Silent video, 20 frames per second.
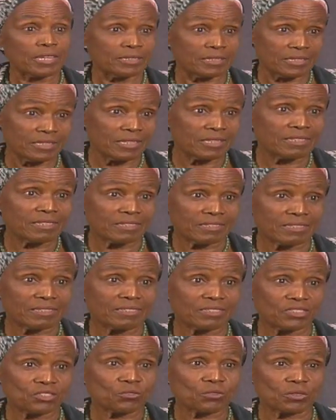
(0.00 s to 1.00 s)
Indeed,
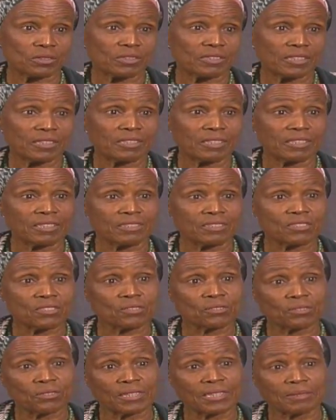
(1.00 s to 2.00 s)
sure, indeed.
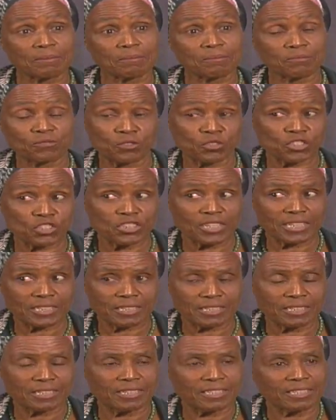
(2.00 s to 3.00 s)
So
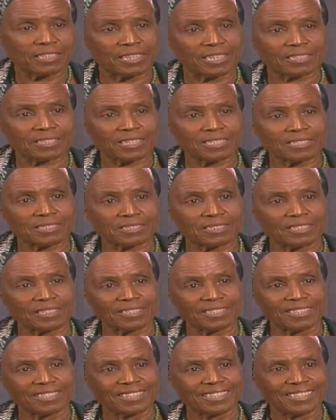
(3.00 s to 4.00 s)
fortunately, as I say,
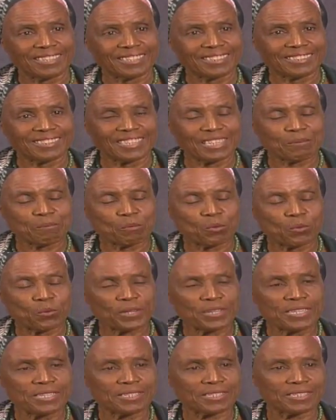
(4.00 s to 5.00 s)
they are more
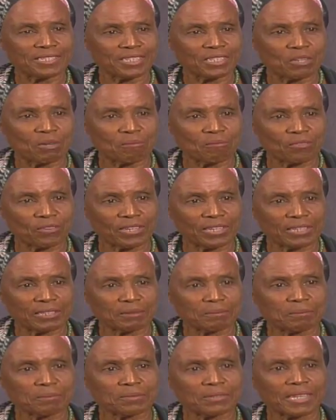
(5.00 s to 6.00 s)
easily come for
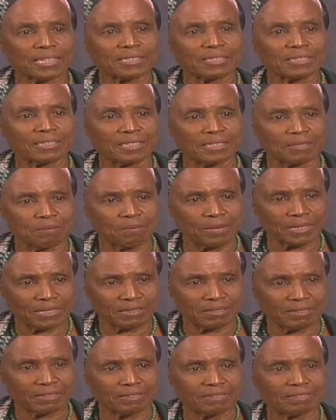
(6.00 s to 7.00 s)
help than the
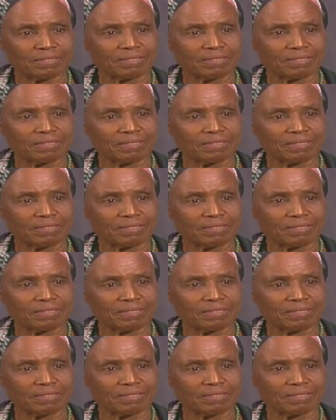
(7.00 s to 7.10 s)
men.